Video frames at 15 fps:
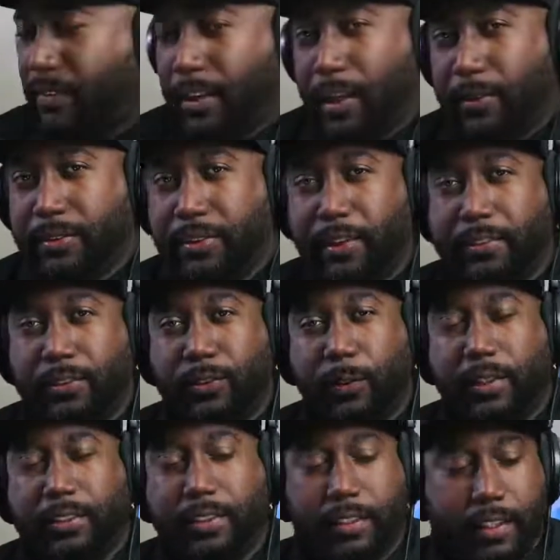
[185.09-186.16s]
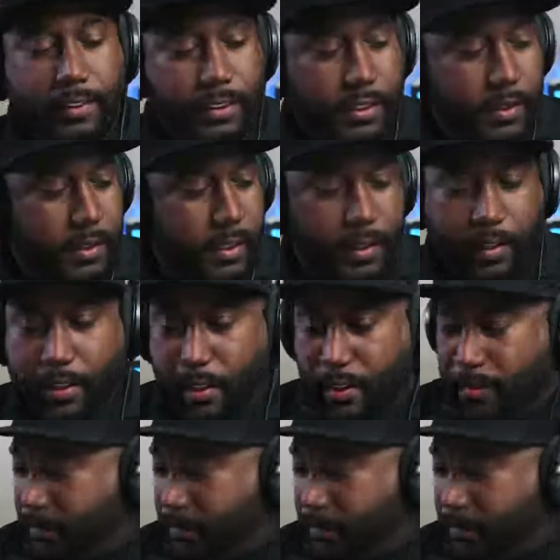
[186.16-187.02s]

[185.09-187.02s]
I still have some tweaks and things to do here and there.